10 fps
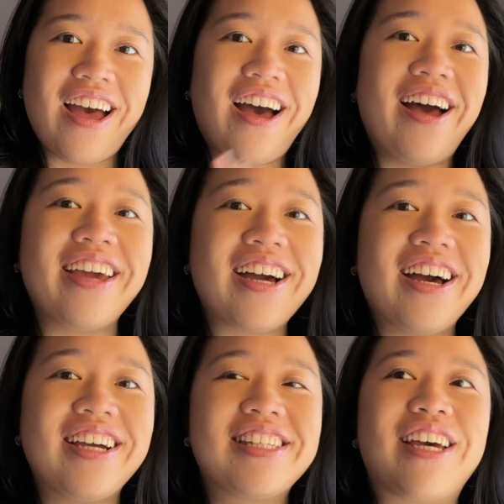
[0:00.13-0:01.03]
Hi
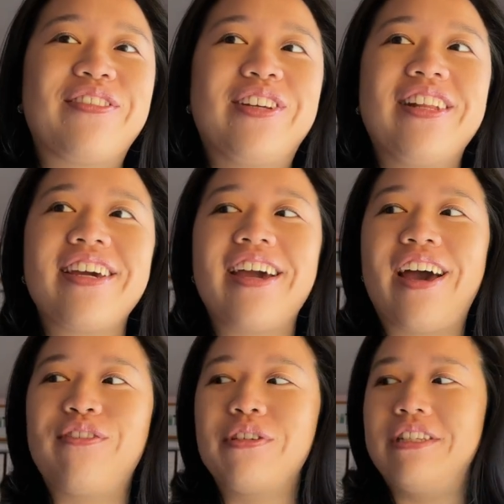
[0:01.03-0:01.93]
guys, I feel like I
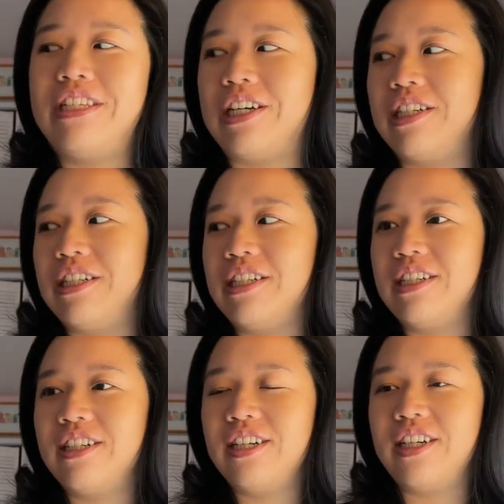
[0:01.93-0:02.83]
haven't done
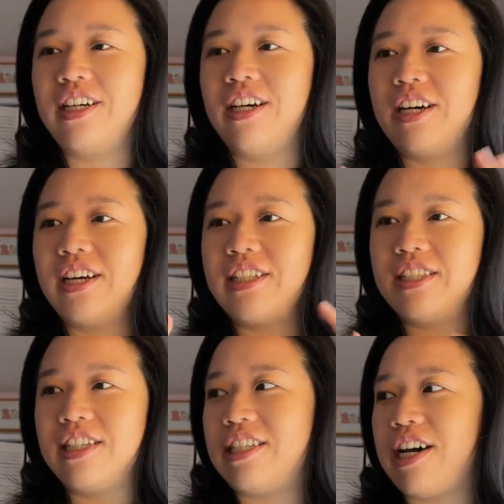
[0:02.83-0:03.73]
a
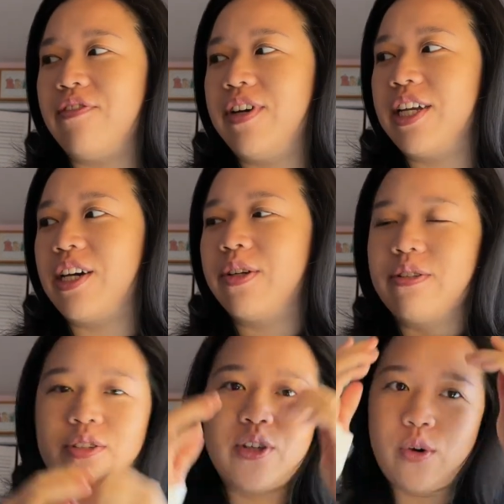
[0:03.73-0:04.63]
sit-down video
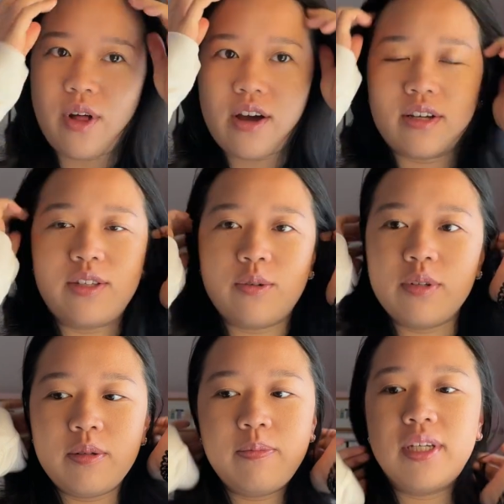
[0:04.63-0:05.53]
in so long. It's
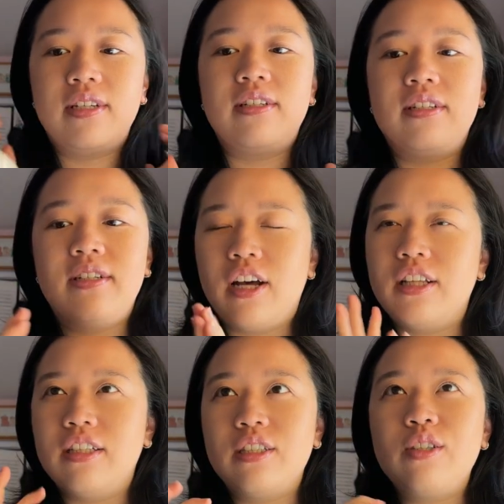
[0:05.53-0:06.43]
only been a
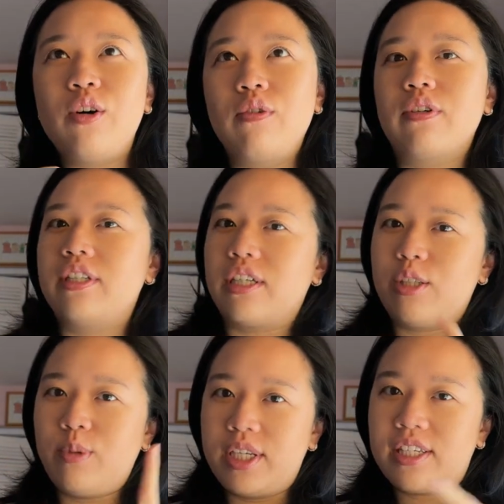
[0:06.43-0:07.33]
little over 6
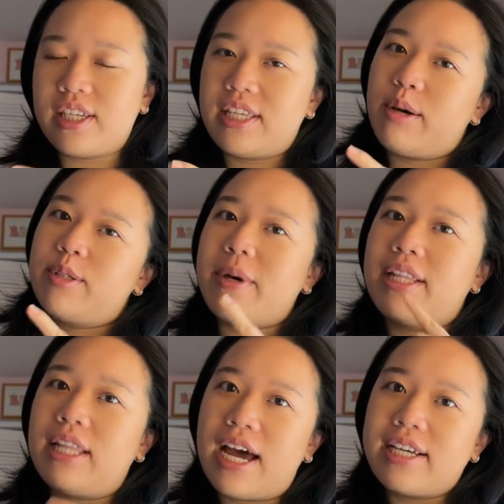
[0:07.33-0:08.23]
weeks because that was my
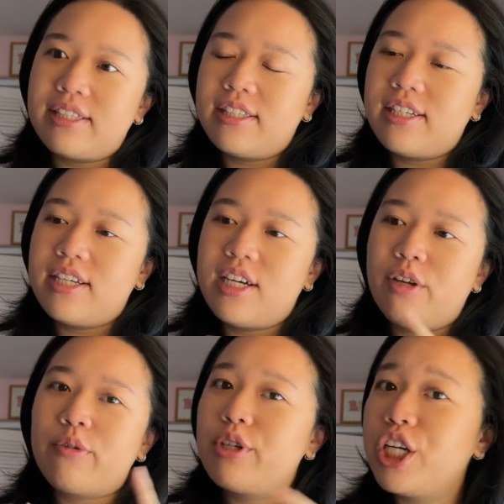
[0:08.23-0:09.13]
last
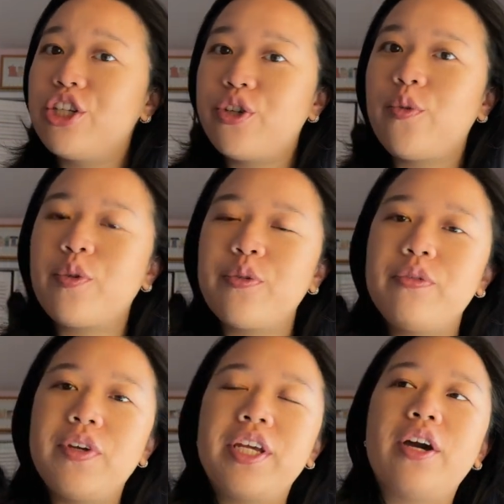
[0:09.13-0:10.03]
rotation overview
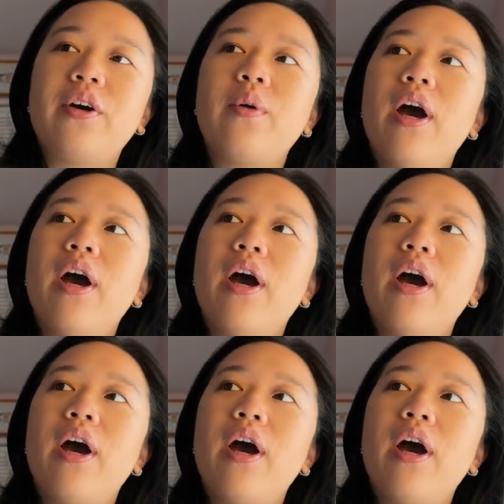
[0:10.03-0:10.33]
video.